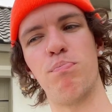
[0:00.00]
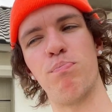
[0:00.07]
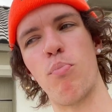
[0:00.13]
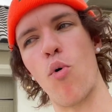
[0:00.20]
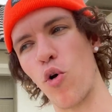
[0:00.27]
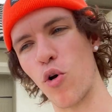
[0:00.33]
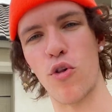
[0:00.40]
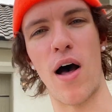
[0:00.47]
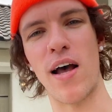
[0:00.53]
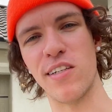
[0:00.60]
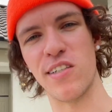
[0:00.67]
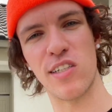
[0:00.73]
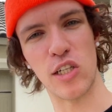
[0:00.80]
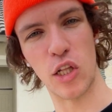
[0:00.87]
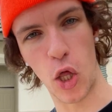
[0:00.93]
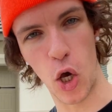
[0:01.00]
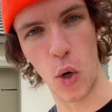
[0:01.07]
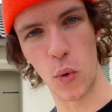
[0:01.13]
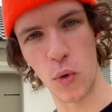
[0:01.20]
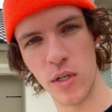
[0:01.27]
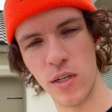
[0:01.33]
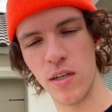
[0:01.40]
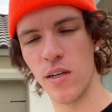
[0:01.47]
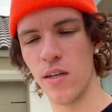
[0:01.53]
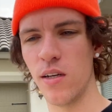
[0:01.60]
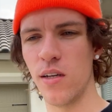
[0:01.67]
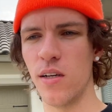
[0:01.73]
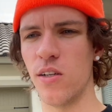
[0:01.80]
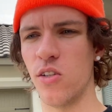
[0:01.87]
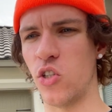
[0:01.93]
borderline slow.
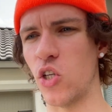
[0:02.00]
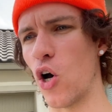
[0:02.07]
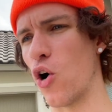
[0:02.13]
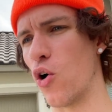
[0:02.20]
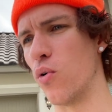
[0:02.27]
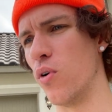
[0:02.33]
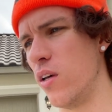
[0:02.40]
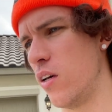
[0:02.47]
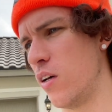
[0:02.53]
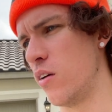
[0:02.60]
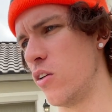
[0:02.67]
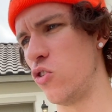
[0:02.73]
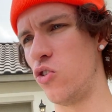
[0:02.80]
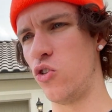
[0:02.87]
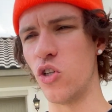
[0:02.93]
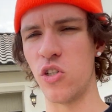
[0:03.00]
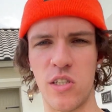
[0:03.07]
So just